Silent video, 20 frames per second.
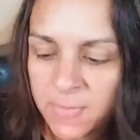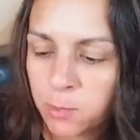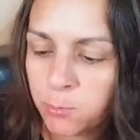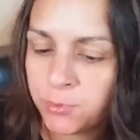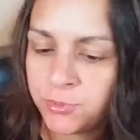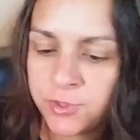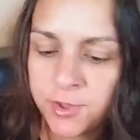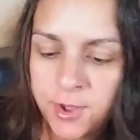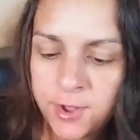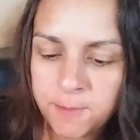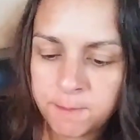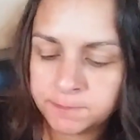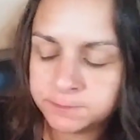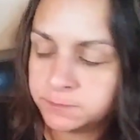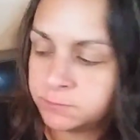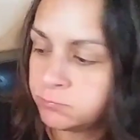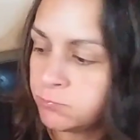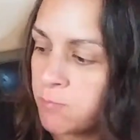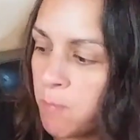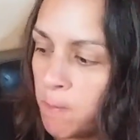with him,
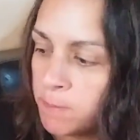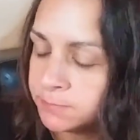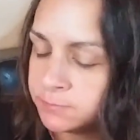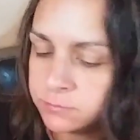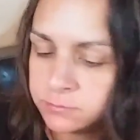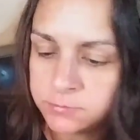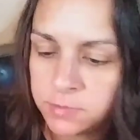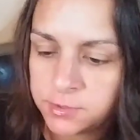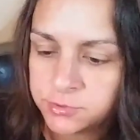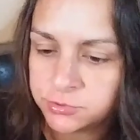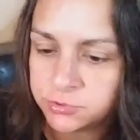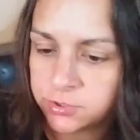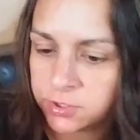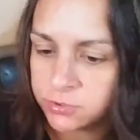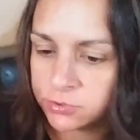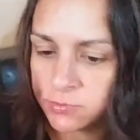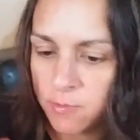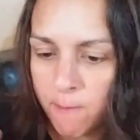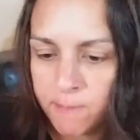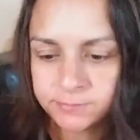it
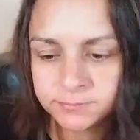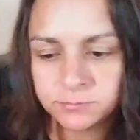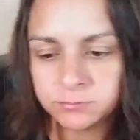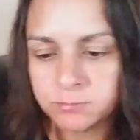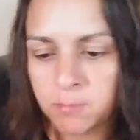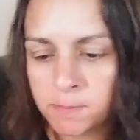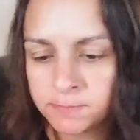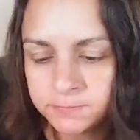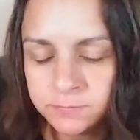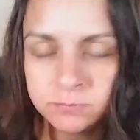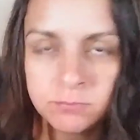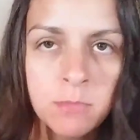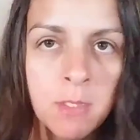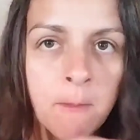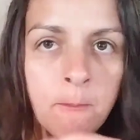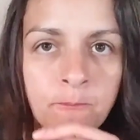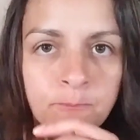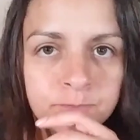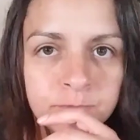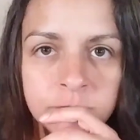just
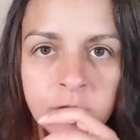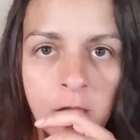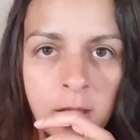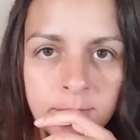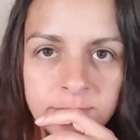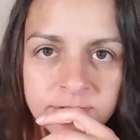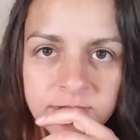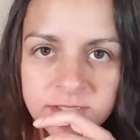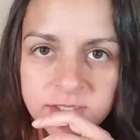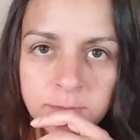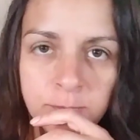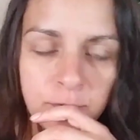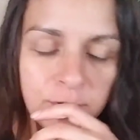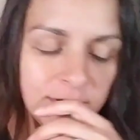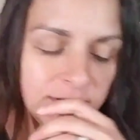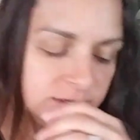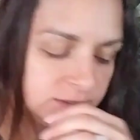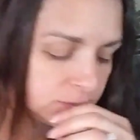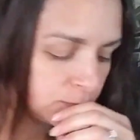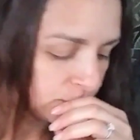comes as a
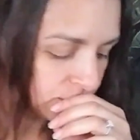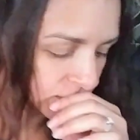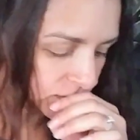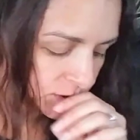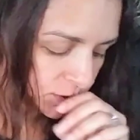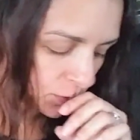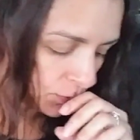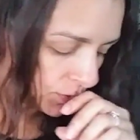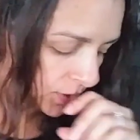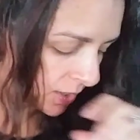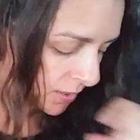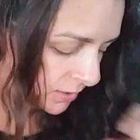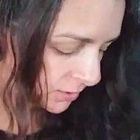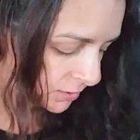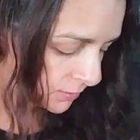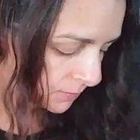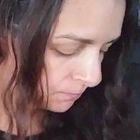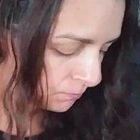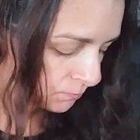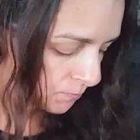breeze, which is so nice.